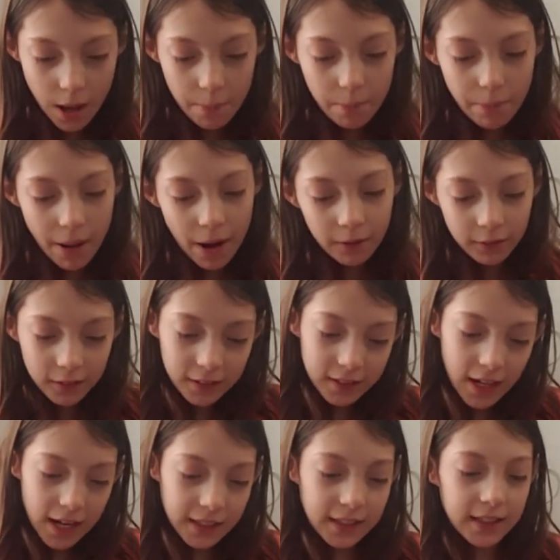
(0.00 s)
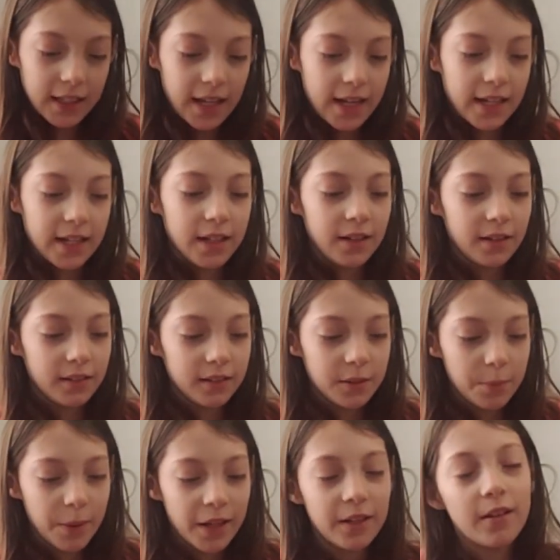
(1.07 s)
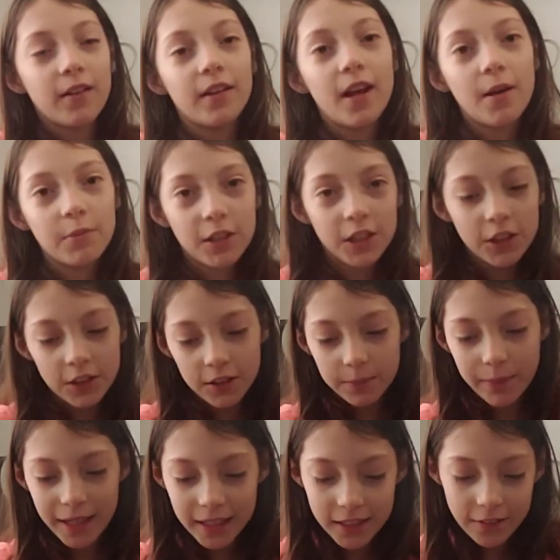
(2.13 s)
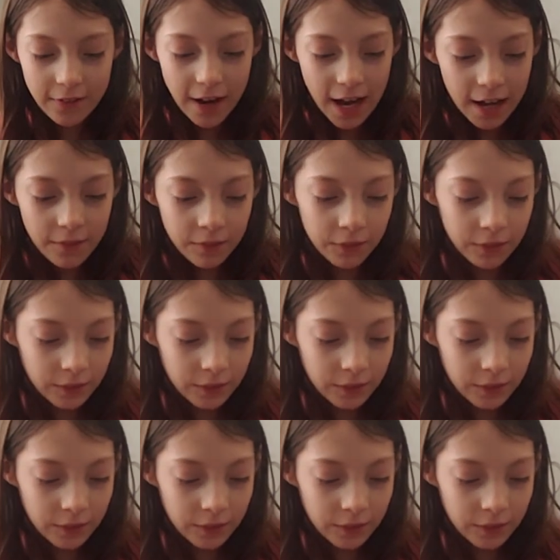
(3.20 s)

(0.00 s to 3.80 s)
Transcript: about the size of the head, depending on how much space you have.